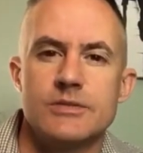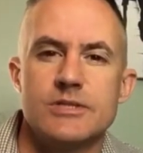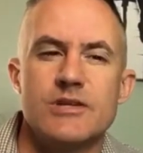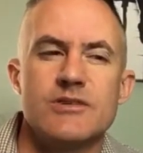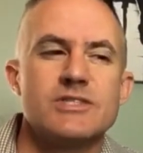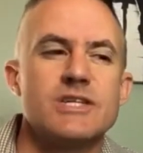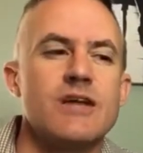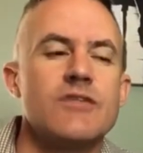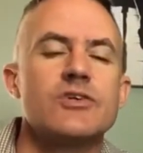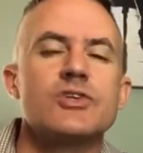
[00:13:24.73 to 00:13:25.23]
They're
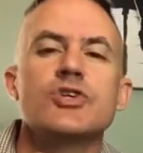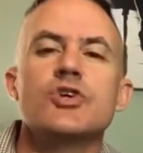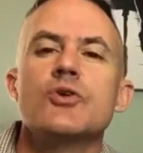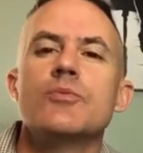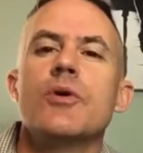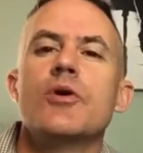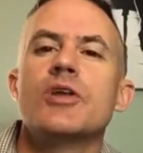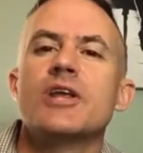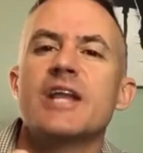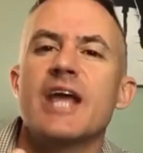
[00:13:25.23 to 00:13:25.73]
telling you
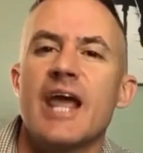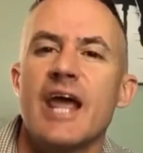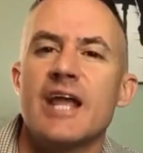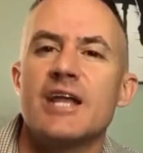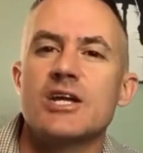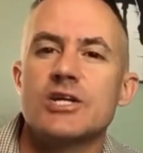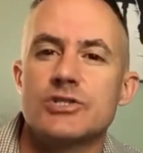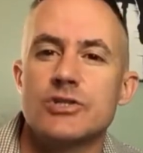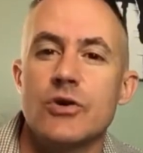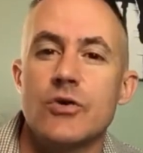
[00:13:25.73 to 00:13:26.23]
about an
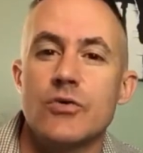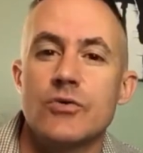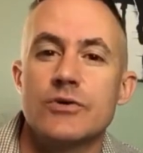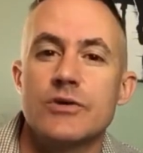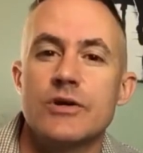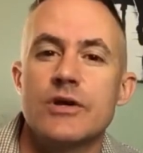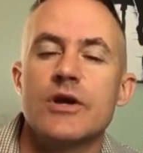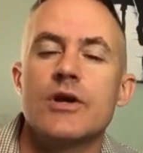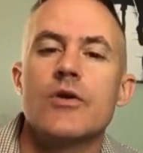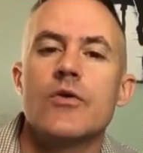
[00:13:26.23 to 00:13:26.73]
anecdote
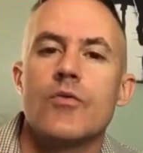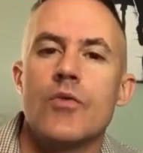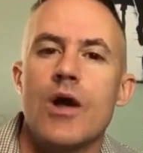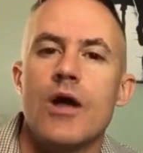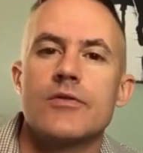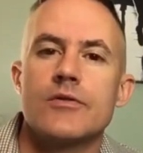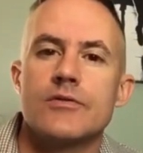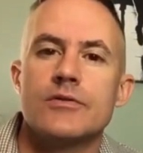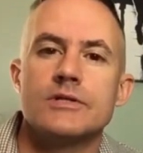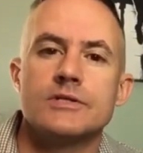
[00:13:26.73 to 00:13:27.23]

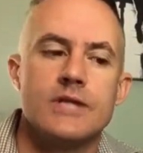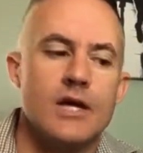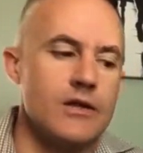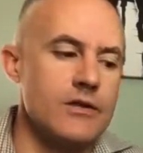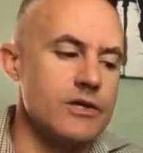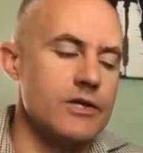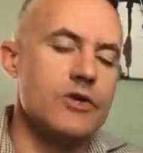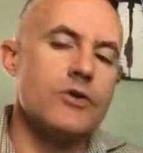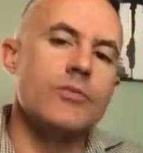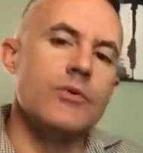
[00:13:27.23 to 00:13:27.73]
rather than
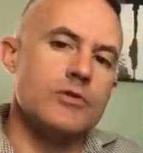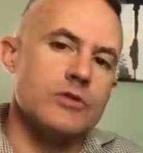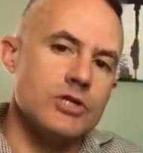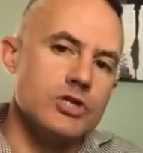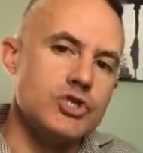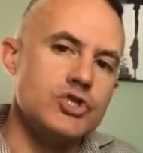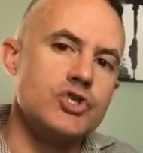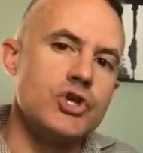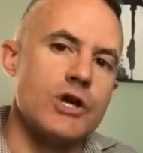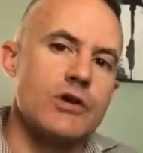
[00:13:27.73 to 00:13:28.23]
telling you about the
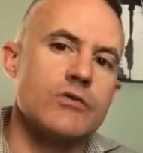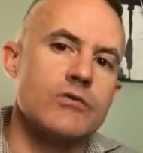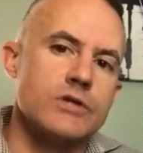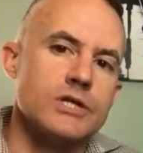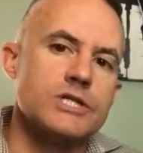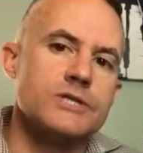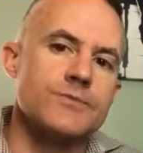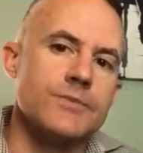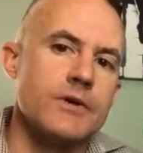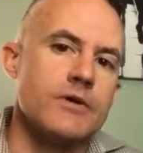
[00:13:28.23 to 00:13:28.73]
general
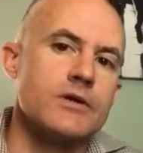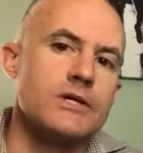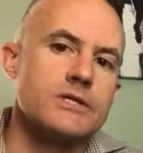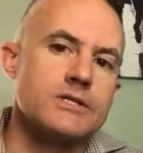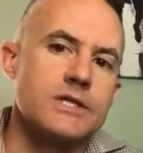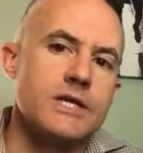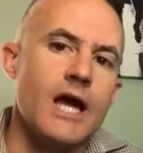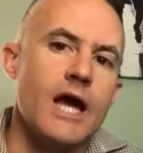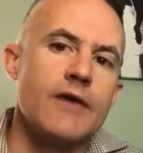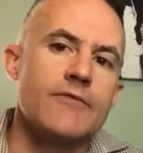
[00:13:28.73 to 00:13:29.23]
experience
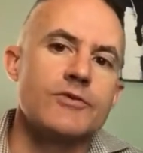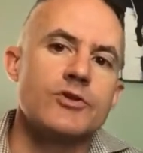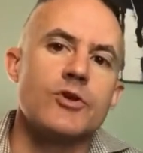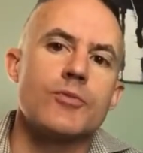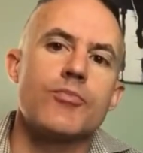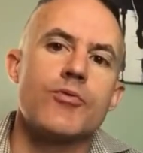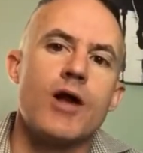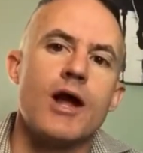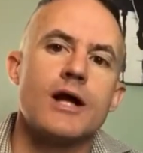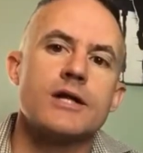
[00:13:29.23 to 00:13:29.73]
they have in their
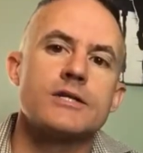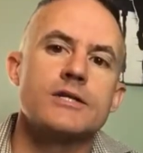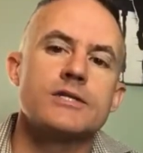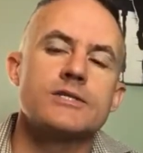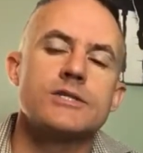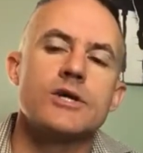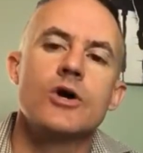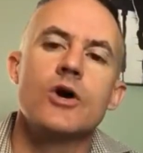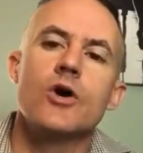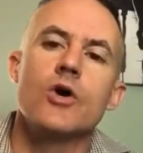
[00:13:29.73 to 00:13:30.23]
practice,